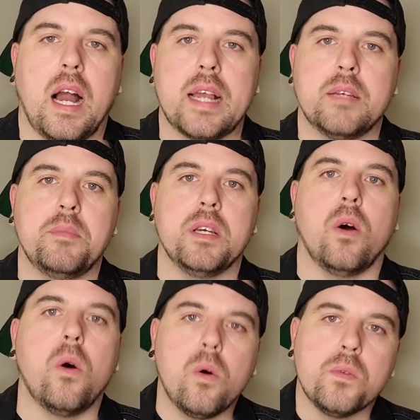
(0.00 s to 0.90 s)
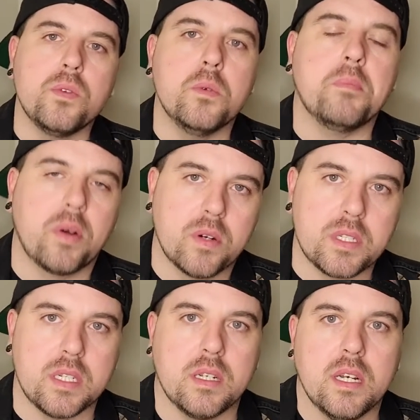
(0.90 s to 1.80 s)
I can be a whole new
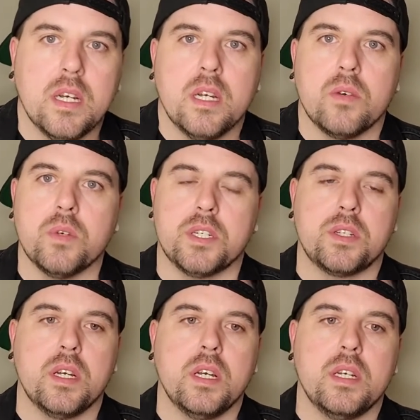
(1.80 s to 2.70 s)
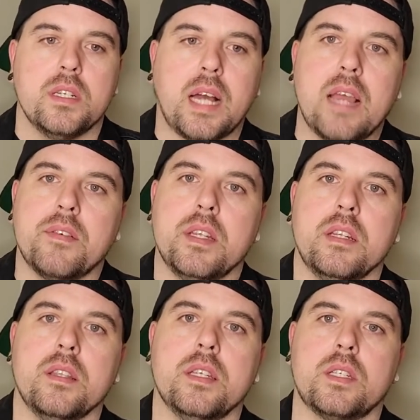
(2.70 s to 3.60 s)
person, which diving
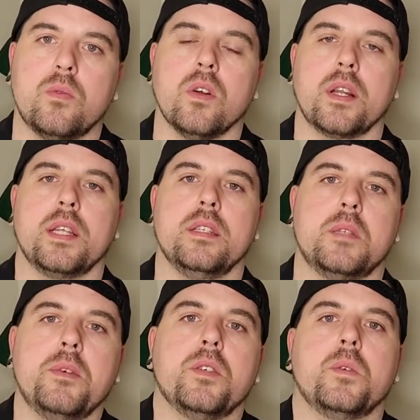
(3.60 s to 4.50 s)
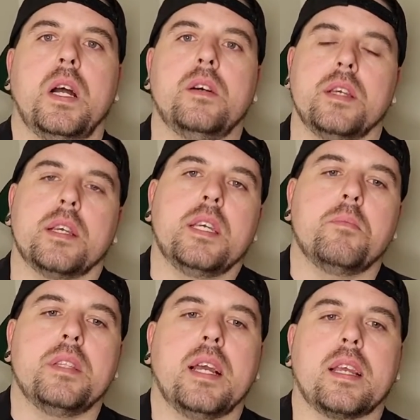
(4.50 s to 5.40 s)
into this work and this spirituality and
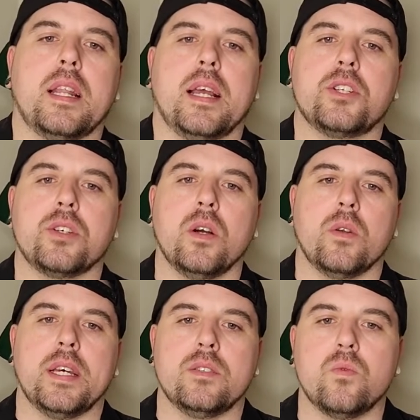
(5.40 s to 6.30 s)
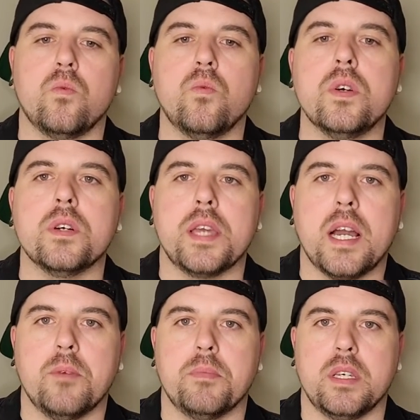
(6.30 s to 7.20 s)
keeping that connection going has really
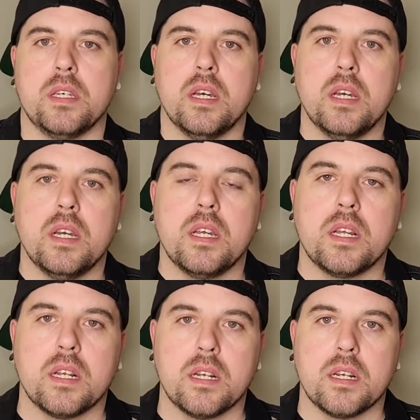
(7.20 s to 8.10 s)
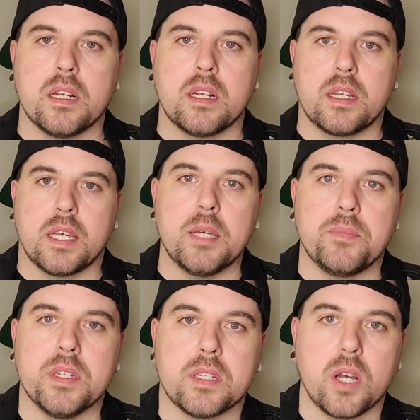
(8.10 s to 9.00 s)
helped me keep
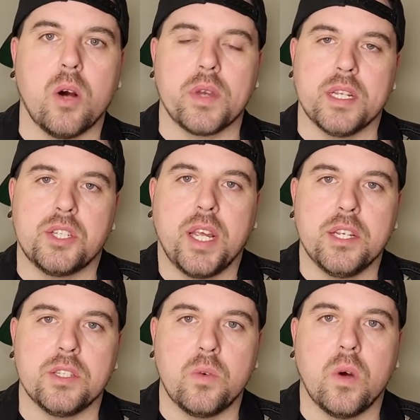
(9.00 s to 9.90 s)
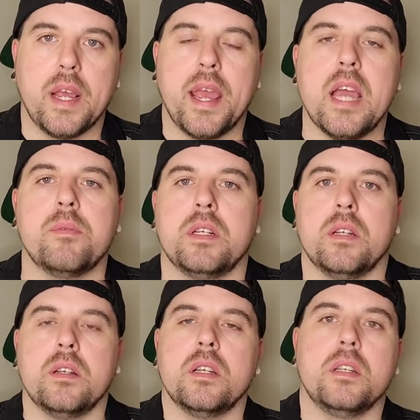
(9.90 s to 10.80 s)
this going and changing who I am and
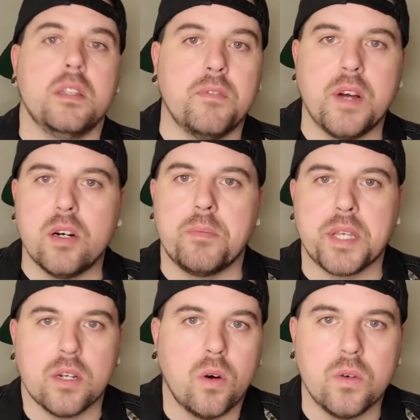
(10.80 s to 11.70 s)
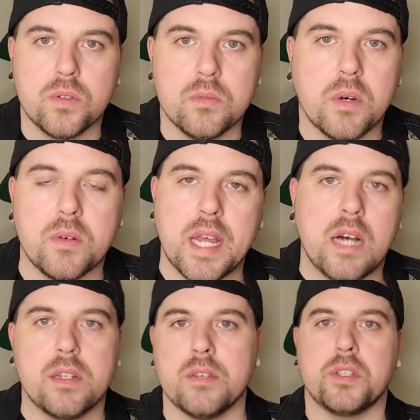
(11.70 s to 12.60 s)
developing a whole new
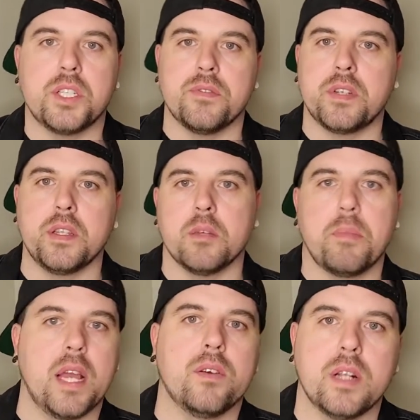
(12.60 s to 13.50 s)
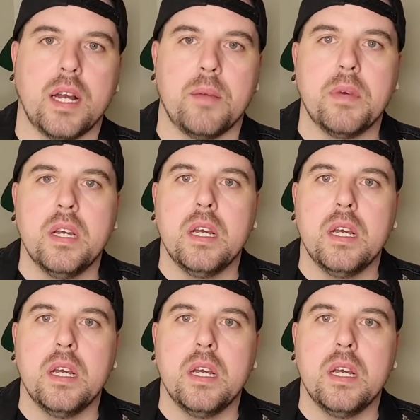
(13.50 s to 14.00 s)
modality of shifting the paradigm